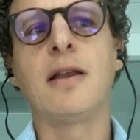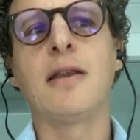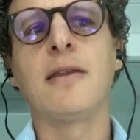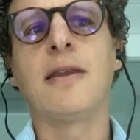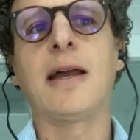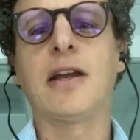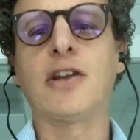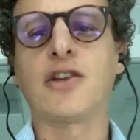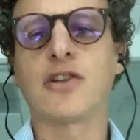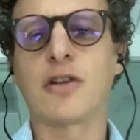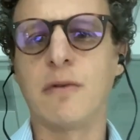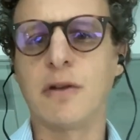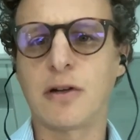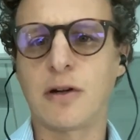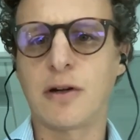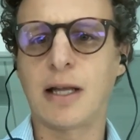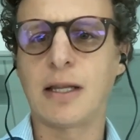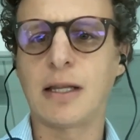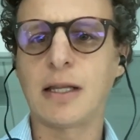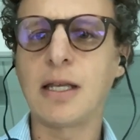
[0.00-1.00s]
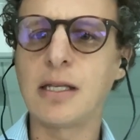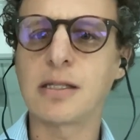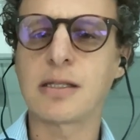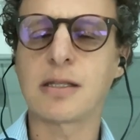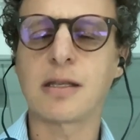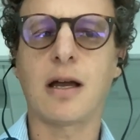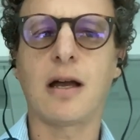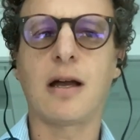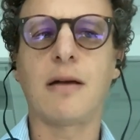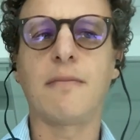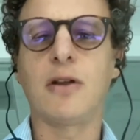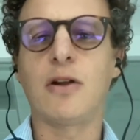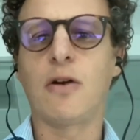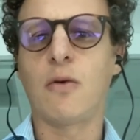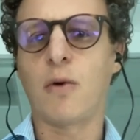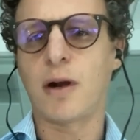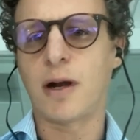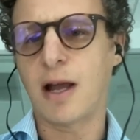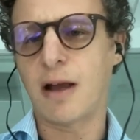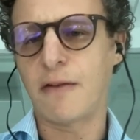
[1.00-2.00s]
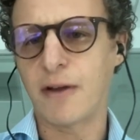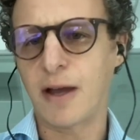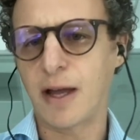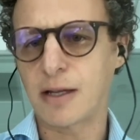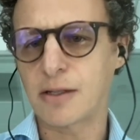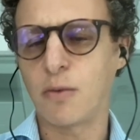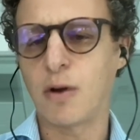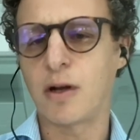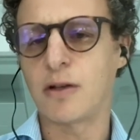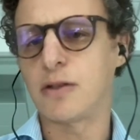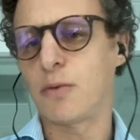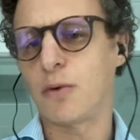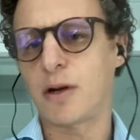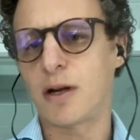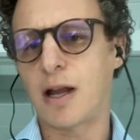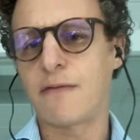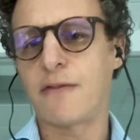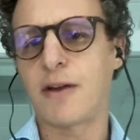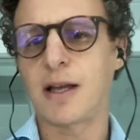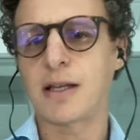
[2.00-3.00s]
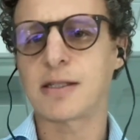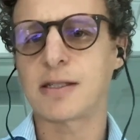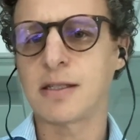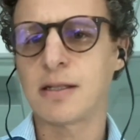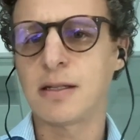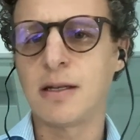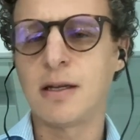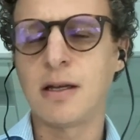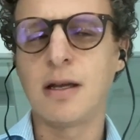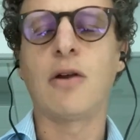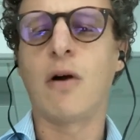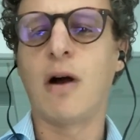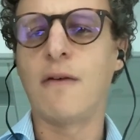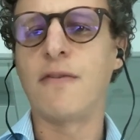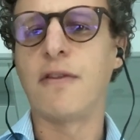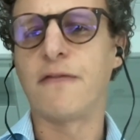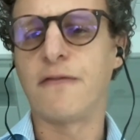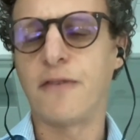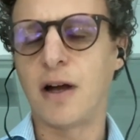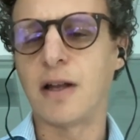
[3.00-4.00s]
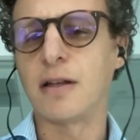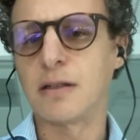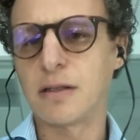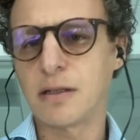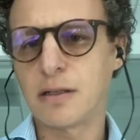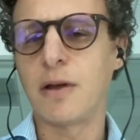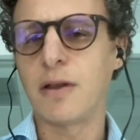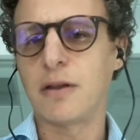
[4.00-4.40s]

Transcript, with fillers: that it should return at least, um, you know, one and a half X, one to one and a half X of the fund,